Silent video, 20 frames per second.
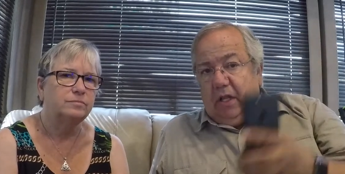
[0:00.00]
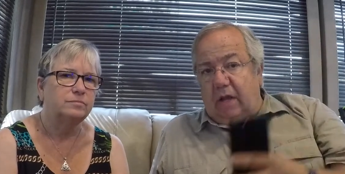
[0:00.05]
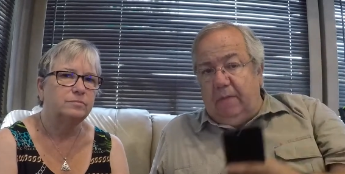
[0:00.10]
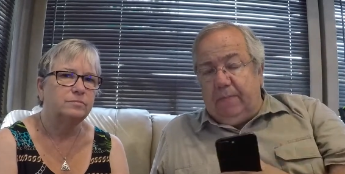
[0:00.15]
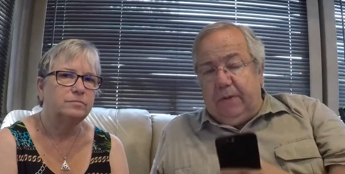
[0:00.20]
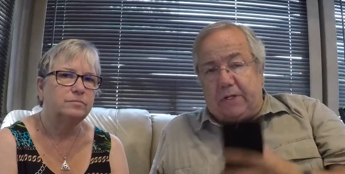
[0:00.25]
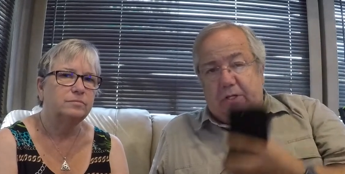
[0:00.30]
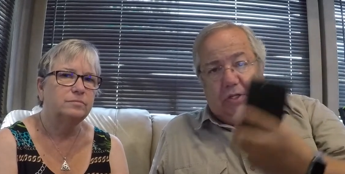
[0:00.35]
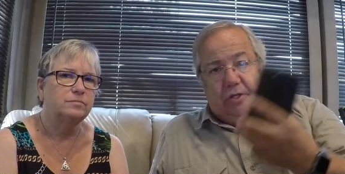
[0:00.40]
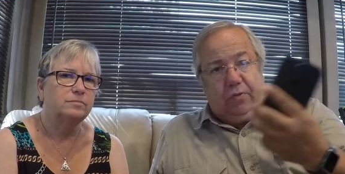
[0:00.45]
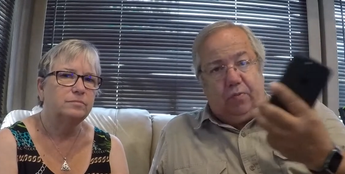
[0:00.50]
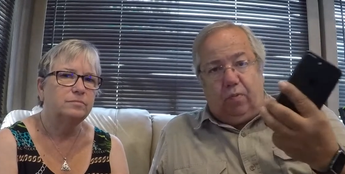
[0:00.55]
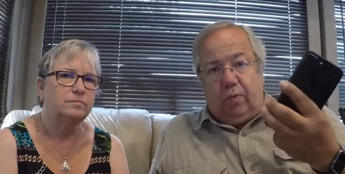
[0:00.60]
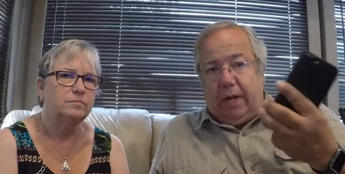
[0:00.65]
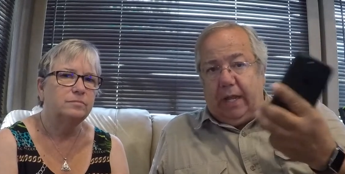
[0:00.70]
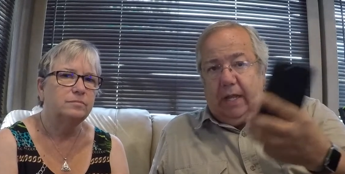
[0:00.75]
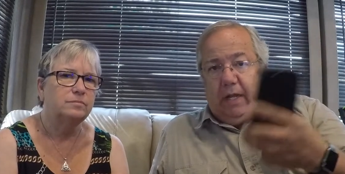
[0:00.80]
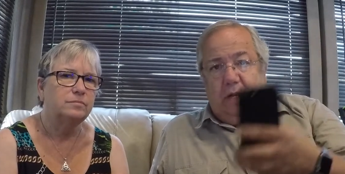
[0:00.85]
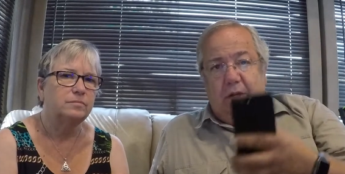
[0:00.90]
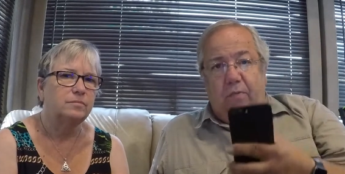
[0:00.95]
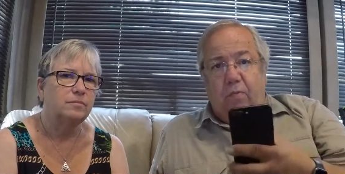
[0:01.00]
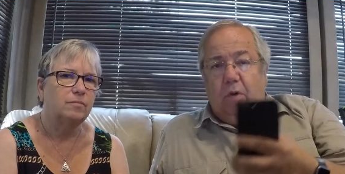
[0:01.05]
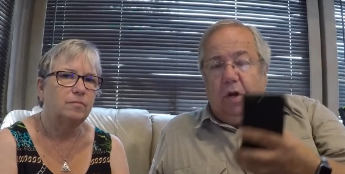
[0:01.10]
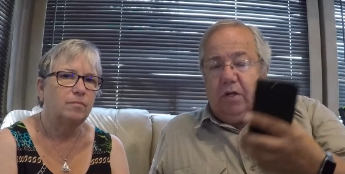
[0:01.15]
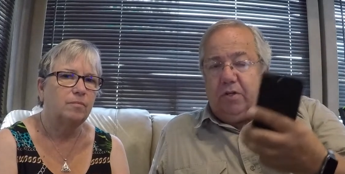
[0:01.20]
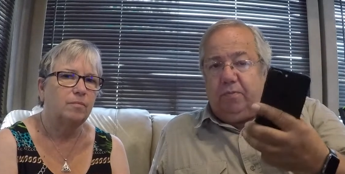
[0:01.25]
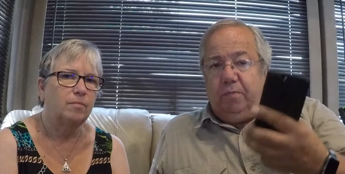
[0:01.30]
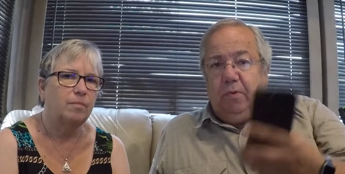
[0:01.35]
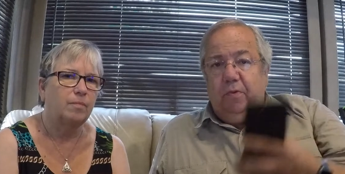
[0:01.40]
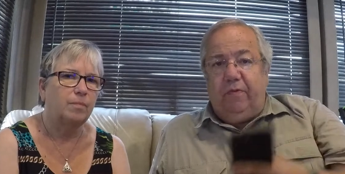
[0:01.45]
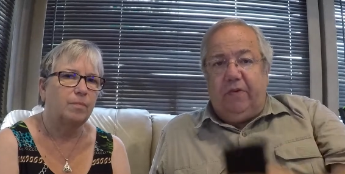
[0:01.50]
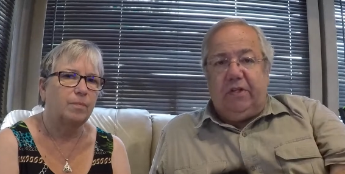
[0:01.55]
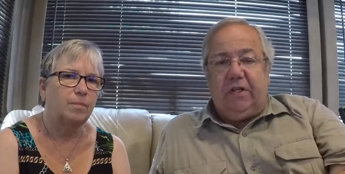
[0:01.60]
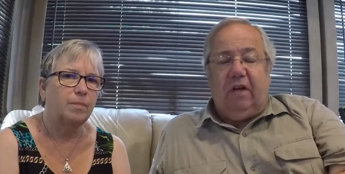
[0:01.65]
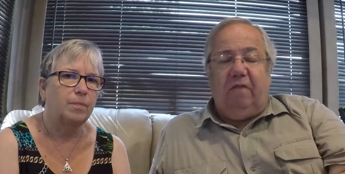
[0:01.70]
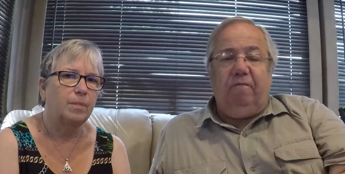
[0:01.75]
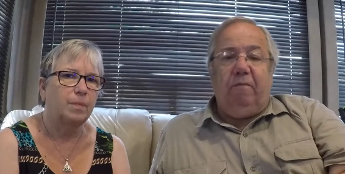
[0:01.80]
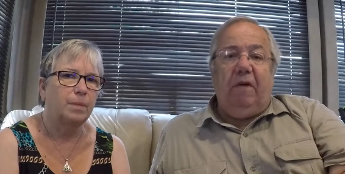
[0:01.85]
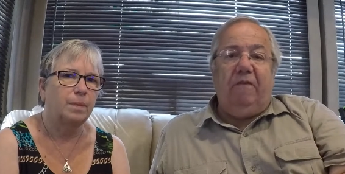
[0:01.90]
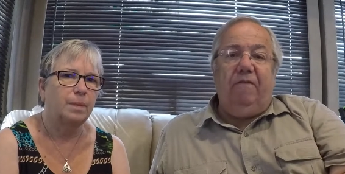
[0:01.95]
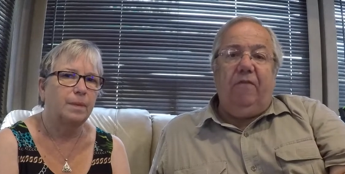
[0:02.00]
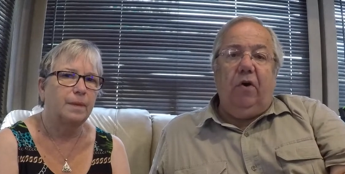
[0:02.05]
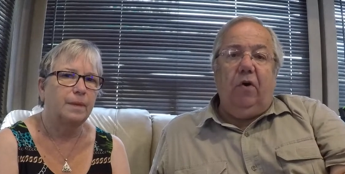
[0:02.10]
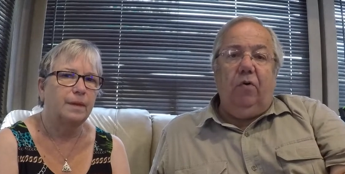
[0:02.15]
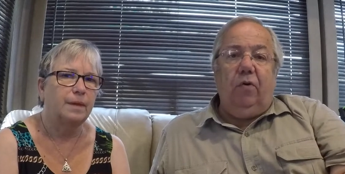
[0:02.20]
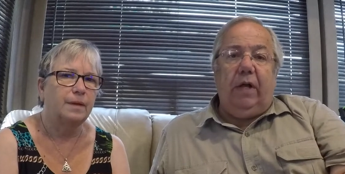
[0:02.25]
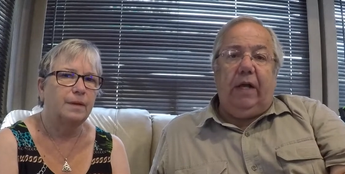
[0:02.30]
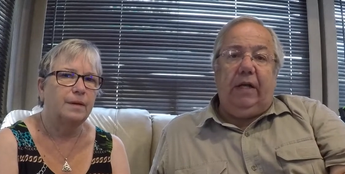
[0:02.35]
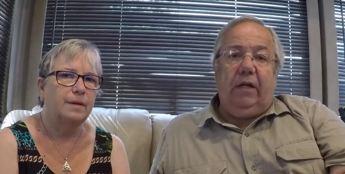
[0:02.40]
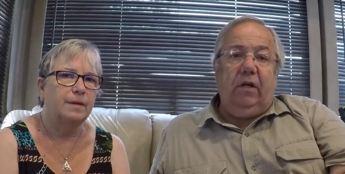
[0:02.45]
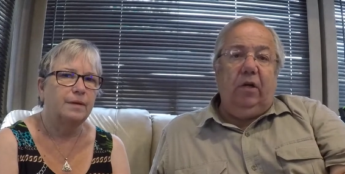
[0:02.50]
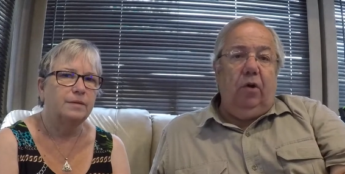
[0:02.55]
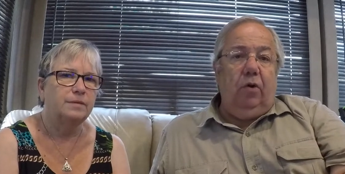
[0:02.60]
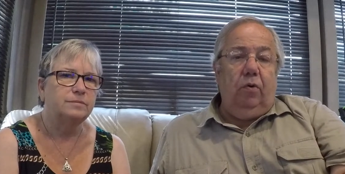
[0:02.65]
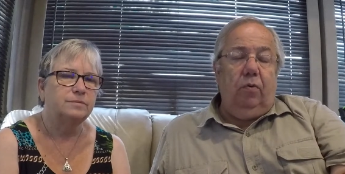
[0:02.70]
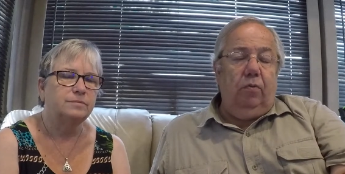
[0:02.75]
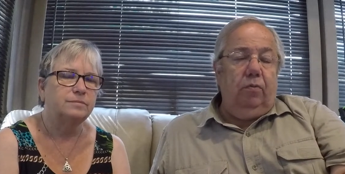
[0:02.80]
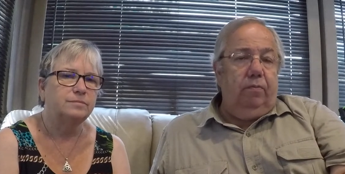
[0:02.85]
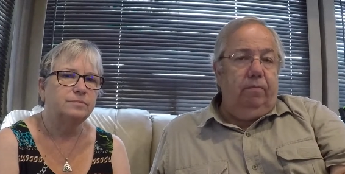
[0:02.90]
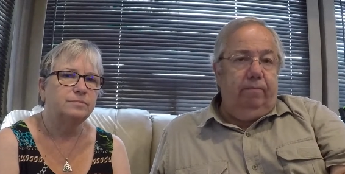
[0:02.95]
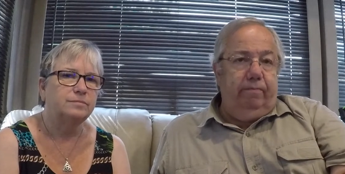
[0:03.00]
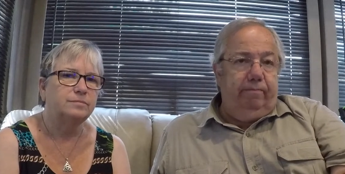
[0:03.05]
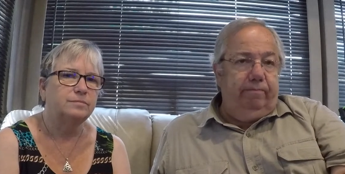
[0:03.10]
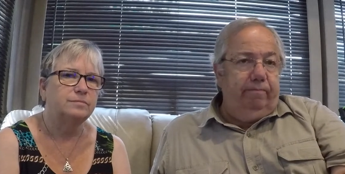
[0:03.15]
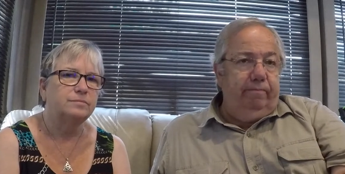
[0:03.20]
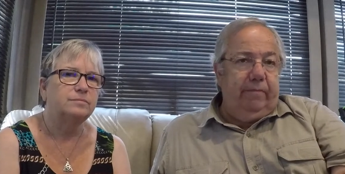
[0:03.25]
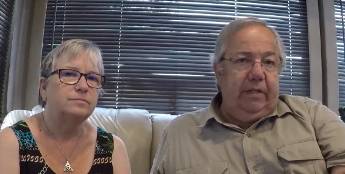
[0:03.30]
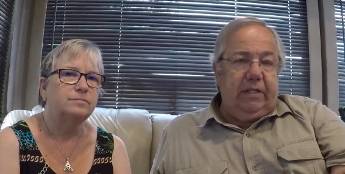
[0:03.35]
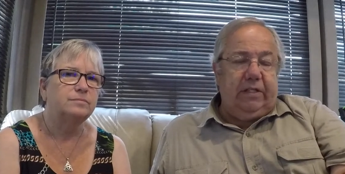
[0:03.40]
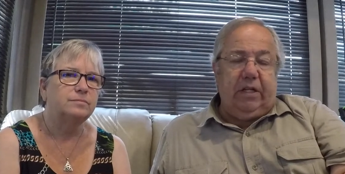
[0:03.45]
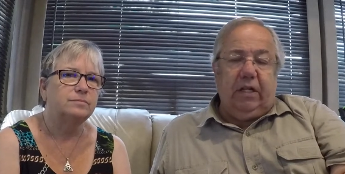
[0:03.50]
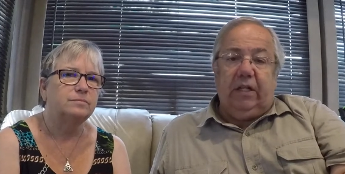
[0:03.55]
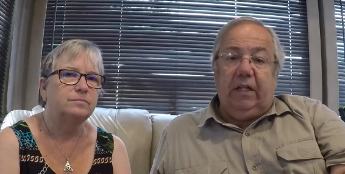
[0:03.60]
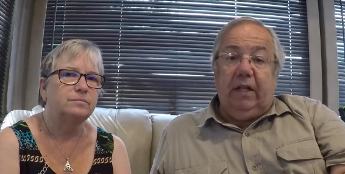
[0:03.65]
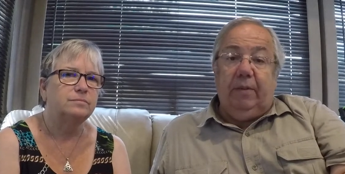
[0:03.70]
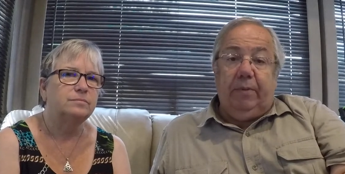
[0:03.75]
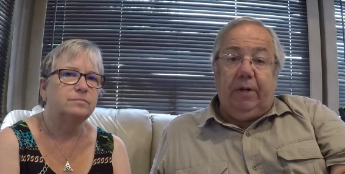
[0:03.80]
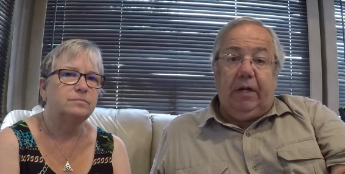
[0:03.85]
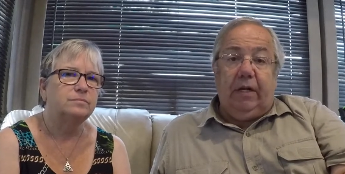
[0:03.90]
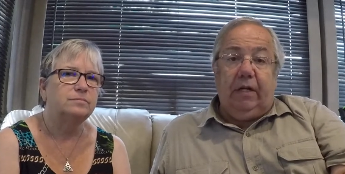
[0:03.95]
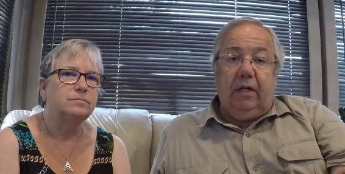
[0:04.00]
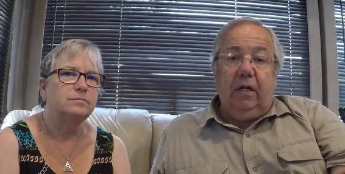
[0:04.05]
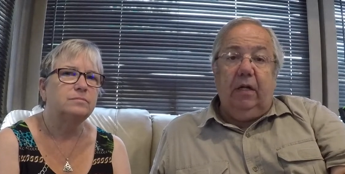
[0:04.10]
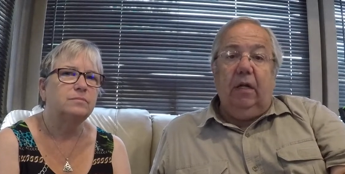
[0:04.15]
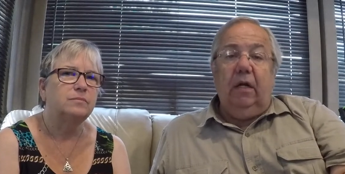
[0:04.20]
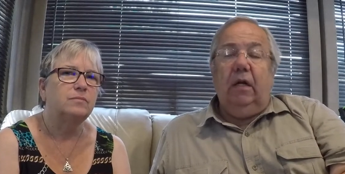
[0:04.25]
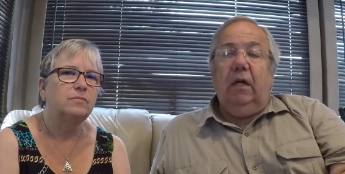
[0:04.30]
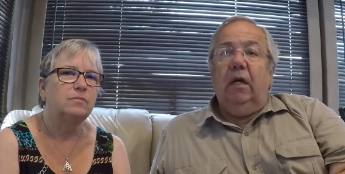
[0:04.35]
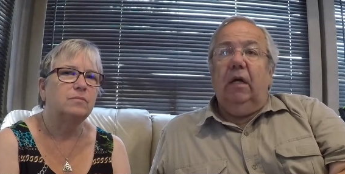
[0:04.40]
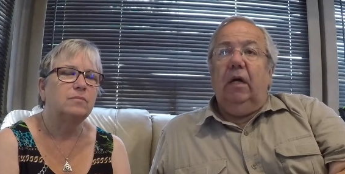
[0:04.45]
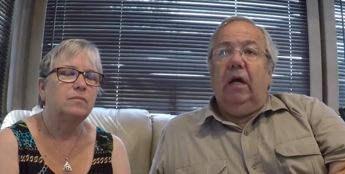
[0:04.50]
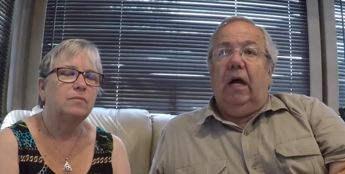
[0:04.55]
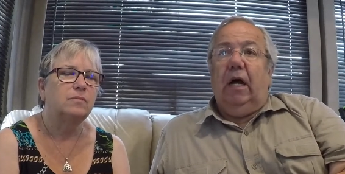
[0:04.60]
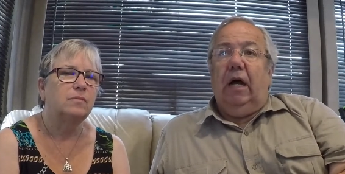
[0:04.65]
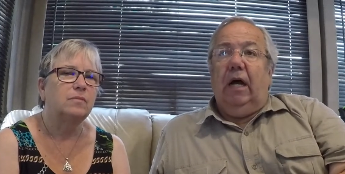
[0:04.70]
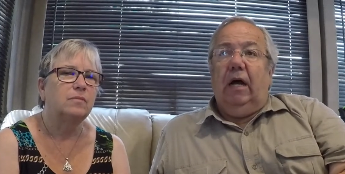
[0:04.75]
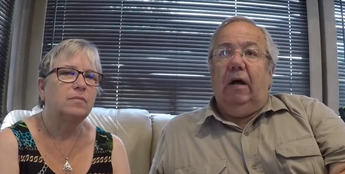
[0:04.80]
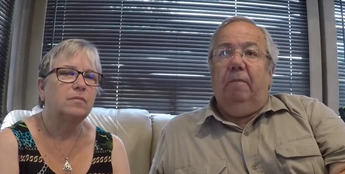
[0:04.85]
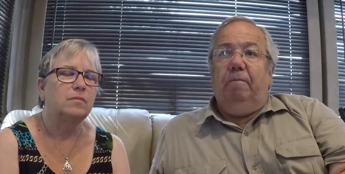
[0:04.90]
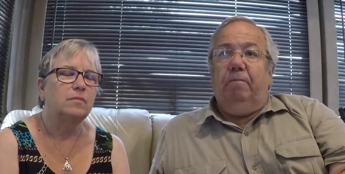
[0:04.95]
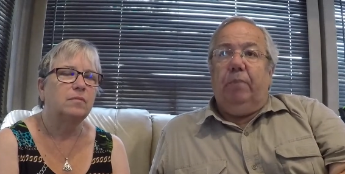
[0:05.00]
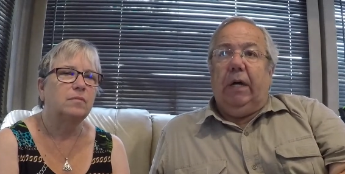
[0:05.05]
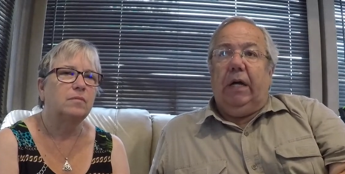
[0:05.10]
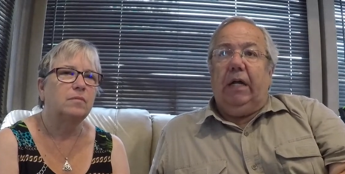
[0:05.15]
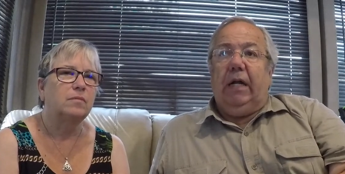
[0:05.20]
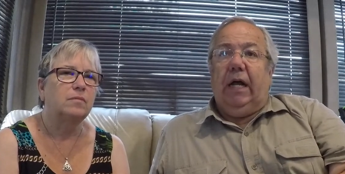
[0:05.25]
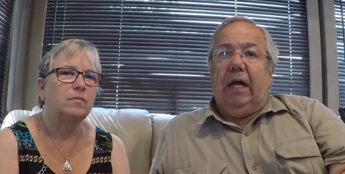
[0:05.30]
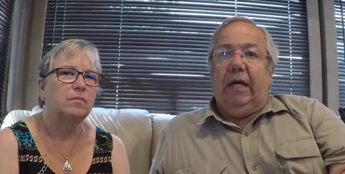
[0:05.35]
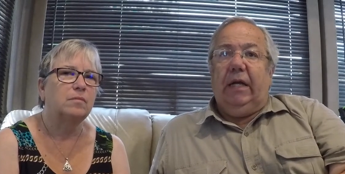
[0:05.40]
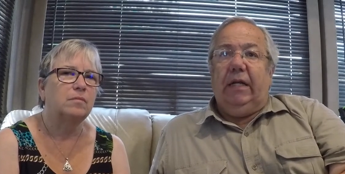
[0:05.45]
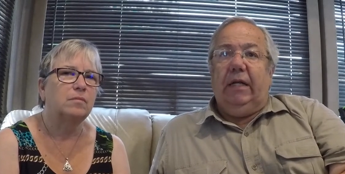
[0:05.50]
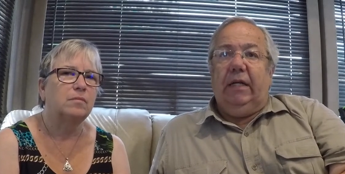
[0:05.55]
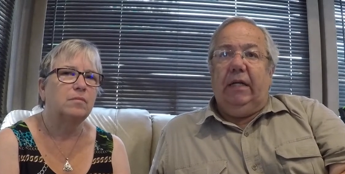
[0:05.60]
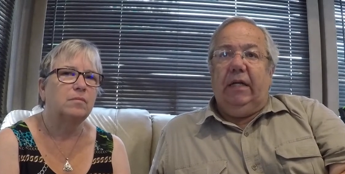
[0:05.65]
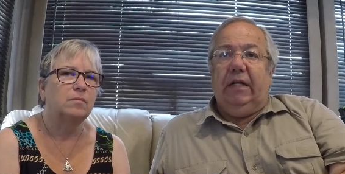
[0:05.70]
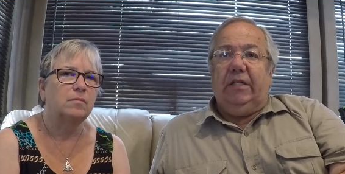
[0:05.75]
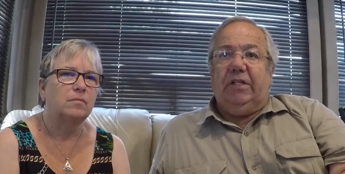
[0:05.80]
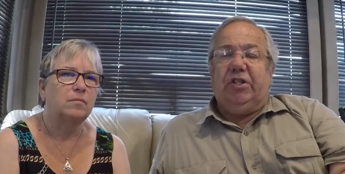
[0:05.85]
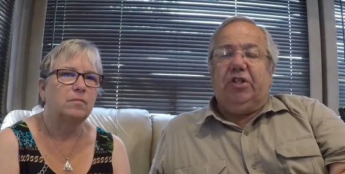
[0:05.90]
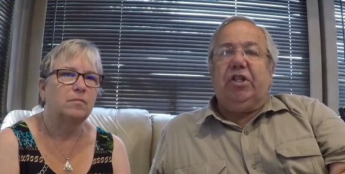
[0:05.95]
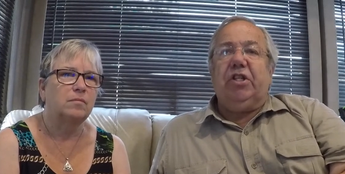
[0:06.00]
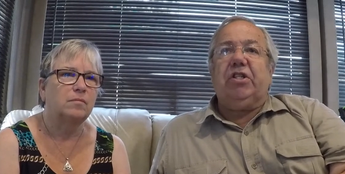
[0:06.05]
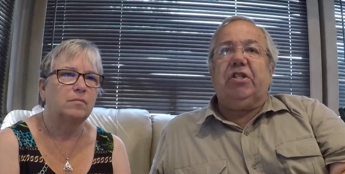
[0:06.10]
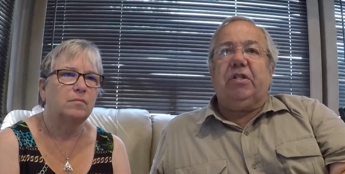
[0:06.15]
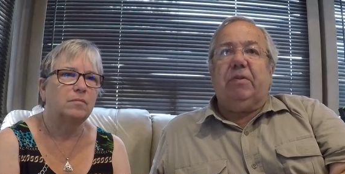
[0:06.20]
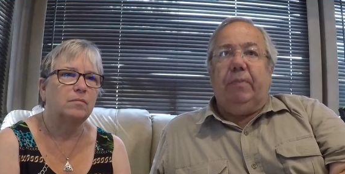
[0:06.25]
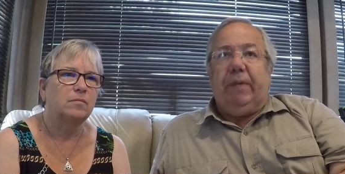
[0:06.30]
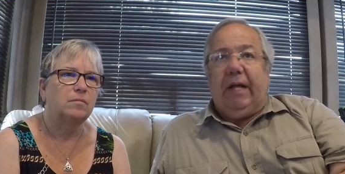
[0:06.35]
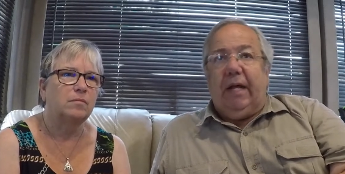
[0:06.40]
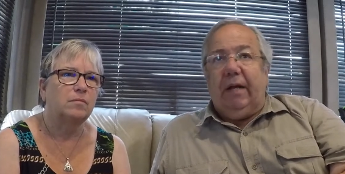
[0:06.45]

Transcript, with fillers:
Speaker 1: up and just ran and watched movies off my phone, I can go. It's unlimited. Uh, but I, it's just to be